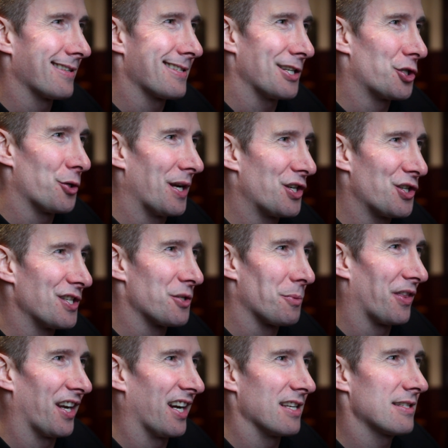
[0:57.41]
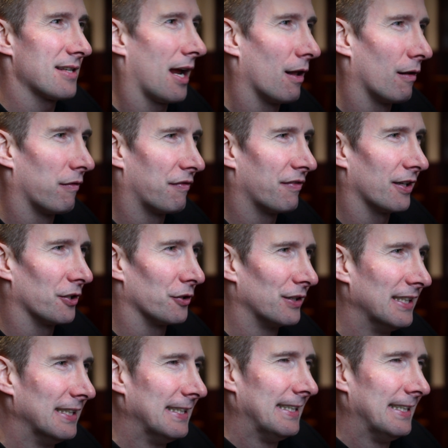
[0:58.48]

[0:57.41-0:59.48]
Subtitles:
situations within itself, you know.